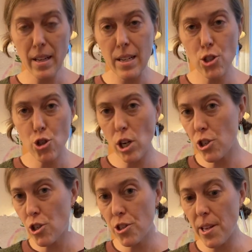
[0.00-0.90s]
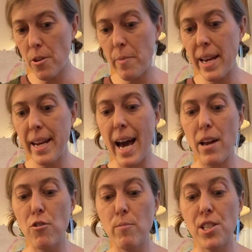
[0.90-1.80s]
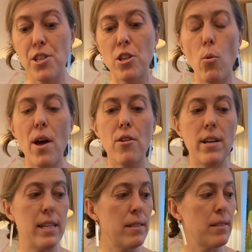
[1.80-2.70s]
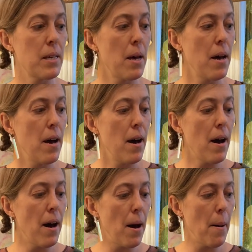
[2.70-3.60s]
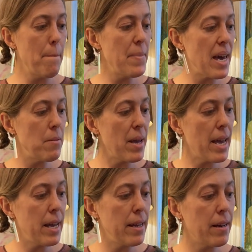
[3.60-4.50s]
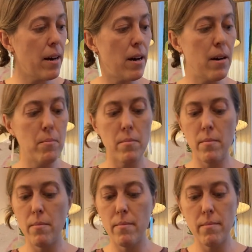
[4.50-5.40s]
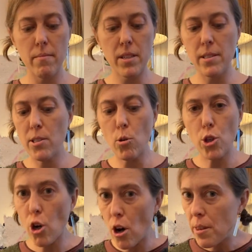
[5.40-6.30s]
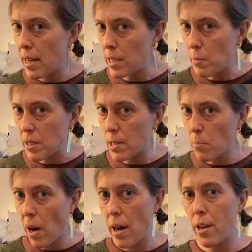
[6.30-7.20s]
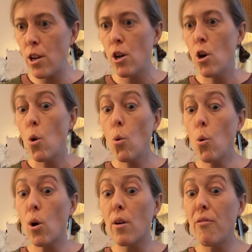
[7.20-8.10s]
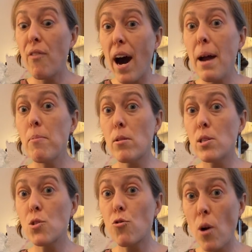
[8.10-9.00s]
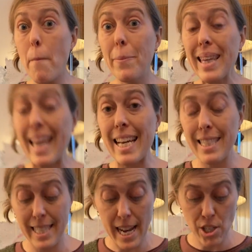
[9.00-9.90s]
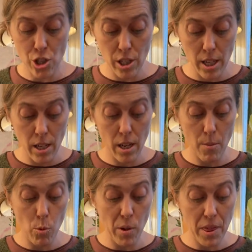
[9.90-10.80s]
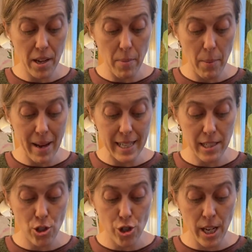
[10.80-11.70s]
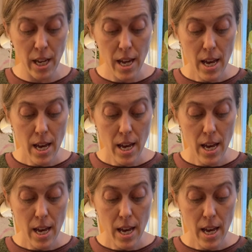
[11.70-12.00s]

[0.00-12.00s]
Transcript: structures that are made out of material, whether it's man-made, a silk yarn that has been spun, or fibers from plants, actually, when we think about basketry.